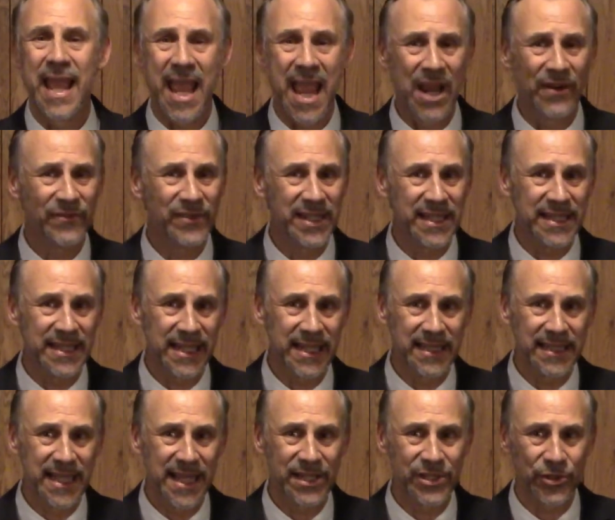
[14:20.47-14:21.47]

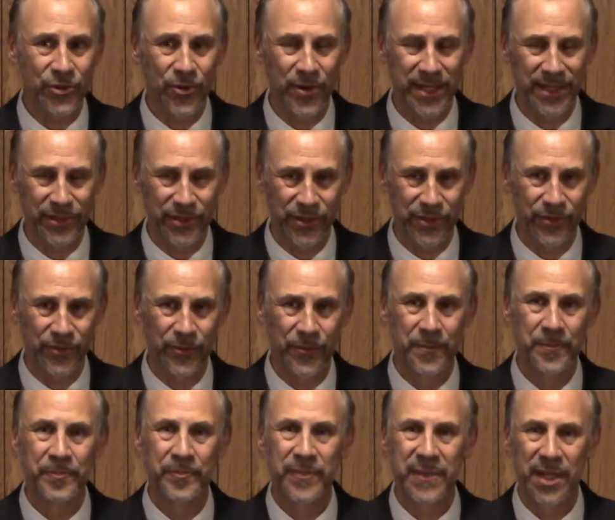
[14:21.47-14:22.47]
everything that's going to
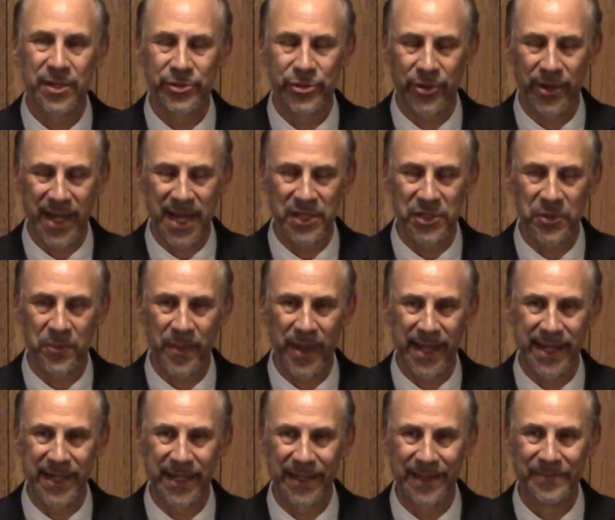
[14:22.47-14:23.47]

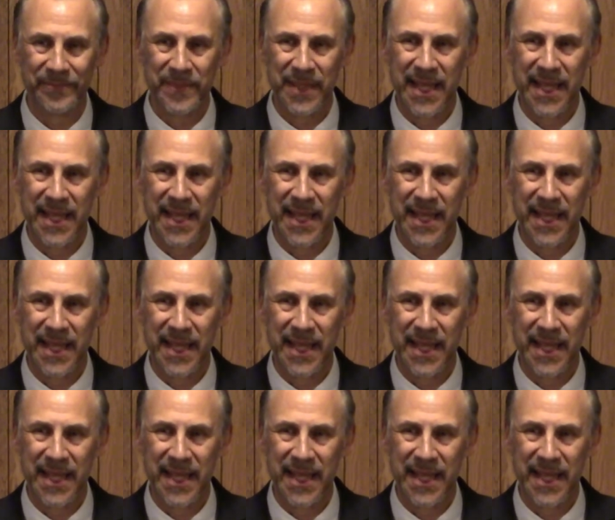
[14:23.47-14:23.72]
transpire.